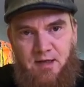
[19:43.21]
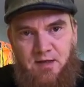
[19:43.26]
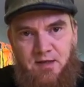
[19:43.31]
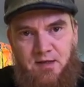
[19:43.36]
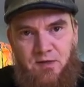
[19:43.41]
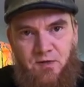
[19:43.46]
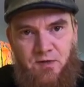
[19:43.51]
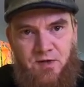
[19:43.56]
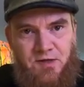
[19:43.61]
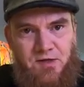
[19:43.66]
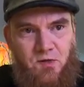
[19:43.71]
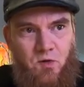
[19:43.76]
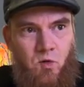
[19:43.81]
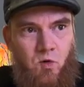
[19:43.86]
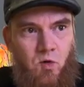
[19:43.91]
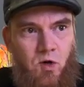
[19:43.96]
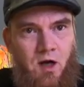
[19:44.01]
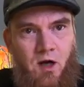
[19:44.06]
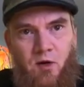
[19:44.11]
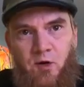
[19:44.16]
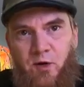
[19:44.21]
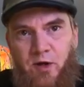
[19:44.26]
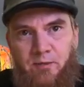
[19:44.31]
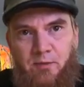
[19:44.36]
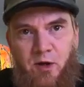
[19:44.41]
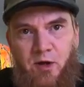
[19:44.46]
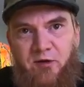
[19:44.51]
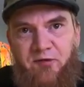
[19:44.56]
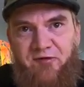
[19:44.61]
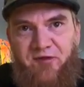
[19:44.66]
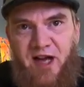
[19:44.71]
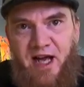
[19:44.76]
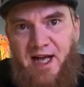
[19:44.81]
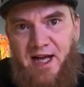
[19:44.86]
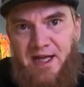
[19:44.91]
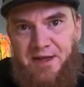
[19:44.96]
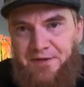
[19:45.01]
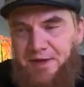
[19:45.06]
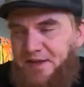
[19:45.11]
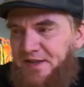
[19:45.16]
So this whole coloring book
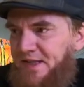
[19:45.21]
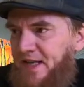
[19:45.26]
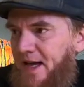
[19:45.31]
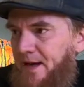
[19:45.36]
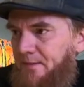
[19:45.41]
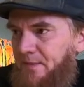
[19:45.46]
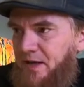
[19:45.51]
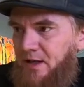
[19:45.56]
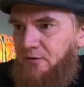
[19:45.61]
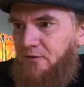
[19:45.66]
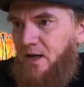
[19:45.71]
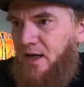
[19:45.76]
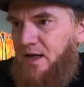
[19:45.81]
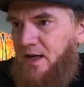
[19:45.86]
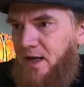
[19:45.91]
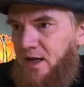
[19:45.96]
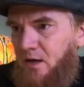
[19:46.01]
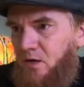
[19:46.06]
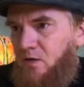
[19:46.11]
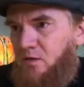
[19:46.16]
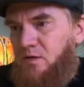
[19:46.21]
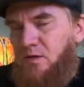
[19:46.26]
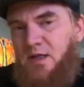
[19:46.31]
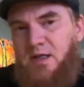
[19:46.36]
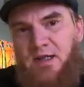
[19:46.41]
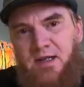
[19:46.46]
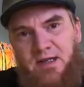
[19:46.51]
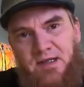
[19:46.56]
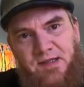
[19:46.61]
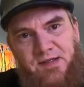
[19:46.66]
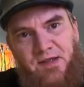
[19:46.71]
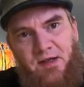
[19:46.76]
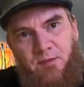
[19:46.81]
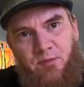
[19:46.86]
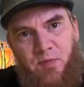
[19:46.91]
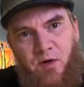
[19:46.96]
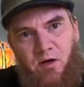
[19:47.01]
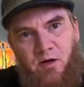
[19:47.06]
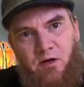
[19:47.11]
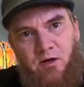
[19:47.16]
fad that's happening right now is
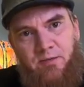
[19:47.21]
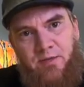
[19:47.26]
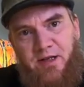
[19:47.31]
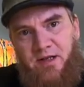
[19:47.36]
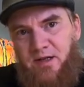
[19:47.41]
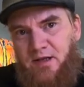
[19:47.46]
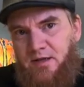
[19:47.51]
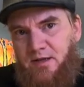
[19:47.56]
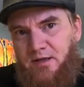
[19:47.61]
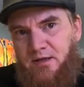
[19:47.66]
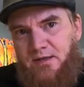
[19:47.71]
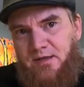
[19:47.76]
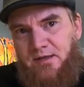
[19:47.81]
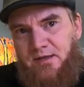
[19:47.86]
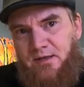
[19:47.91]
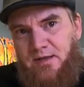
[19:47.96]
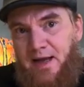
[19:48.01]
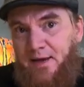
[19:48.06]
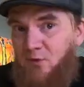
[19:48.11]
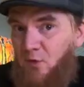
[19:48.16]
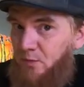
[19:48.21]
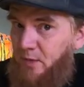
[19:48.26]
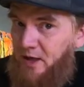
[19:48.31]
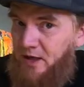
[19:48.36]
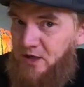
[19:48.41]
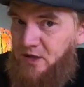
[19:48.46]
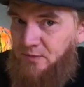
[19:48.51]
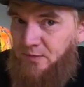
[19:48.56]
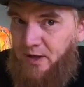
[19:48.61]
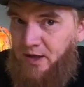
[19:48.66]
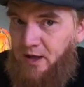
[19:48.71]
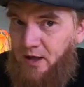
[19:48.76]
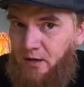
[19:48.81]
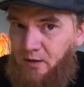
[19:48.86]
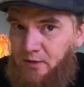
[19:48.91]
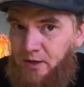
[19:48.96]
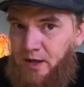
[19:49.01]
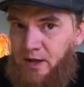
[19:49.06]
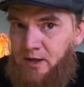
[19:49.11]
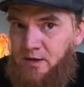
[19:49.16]
on par, because everybody should be
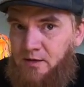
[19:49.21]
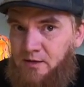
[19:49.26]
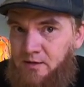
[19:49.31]
coloring.